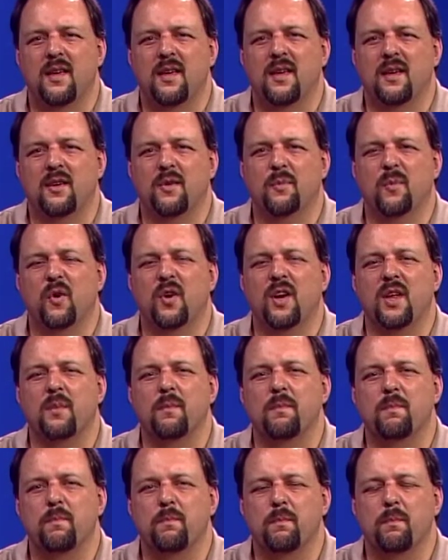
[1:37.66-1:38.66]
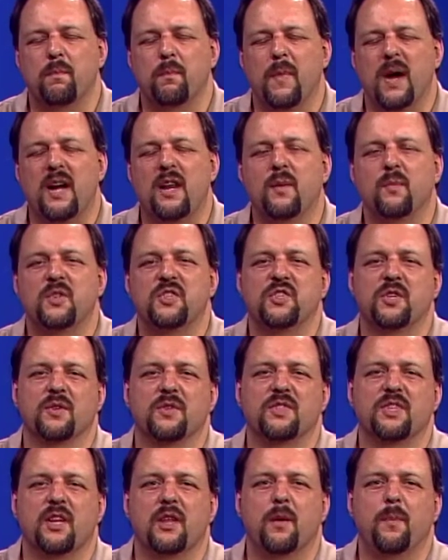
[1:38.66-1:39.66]
Good morning. My name is Joe
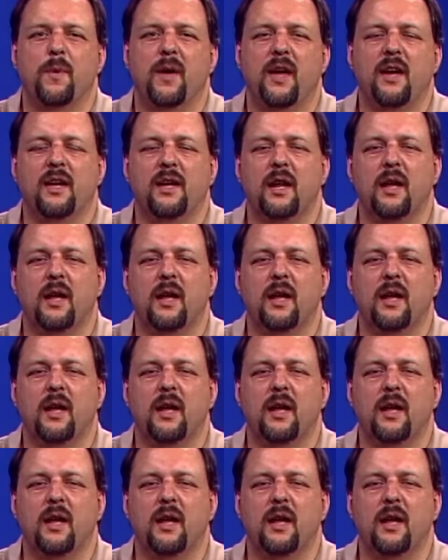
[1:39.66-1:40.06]
Sellepack,